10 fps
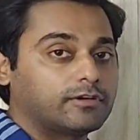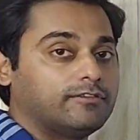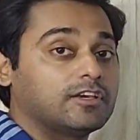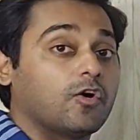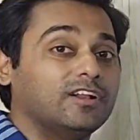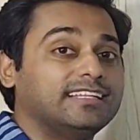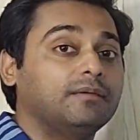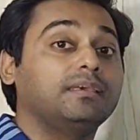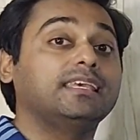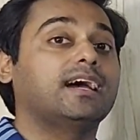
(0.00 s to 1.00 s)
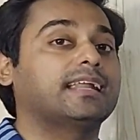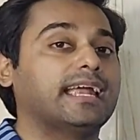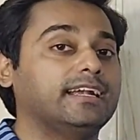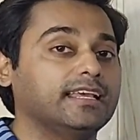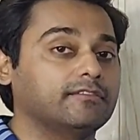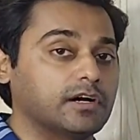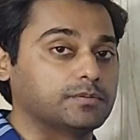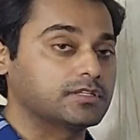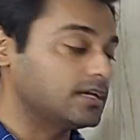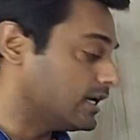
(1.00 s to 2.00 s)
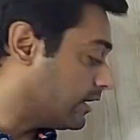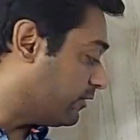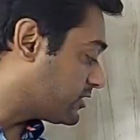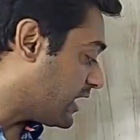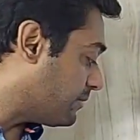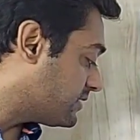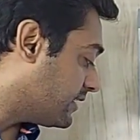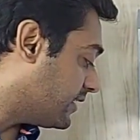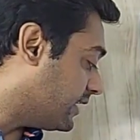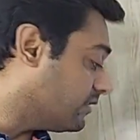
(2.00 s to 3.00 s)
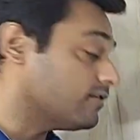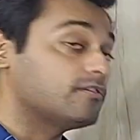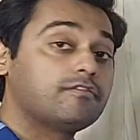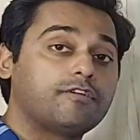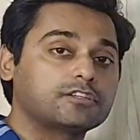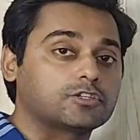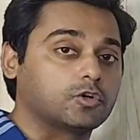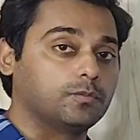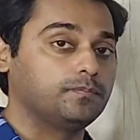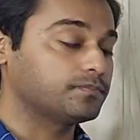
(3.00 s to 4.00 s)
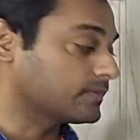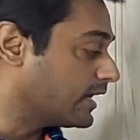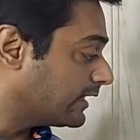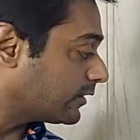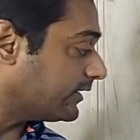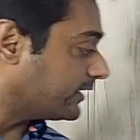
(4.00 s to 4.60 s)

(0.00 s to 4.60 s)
why we call them ER ending verbs, which comes in first group. Now